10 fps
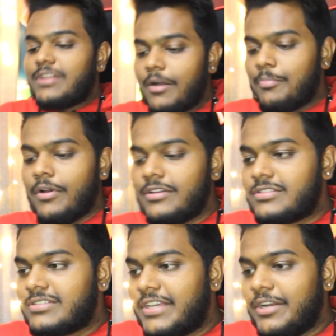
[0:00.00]
top
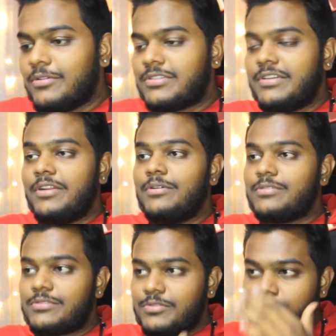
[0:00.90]
notch.
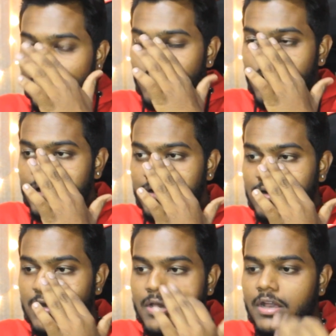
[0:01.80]
Kiddos to the
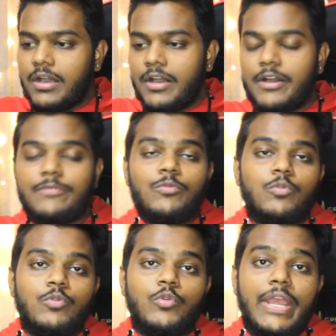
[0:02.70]
one
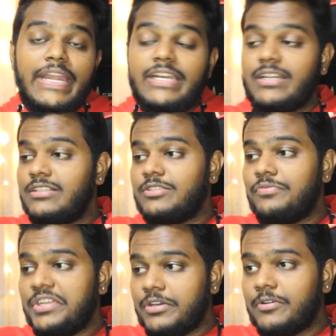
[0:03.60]
who edited this
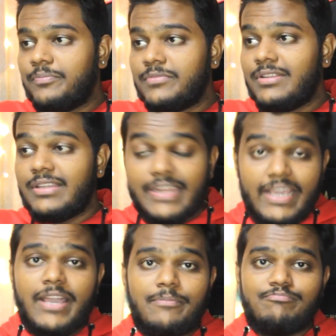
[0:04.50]
video.
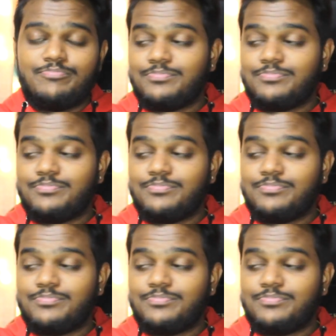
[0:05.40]
Damn.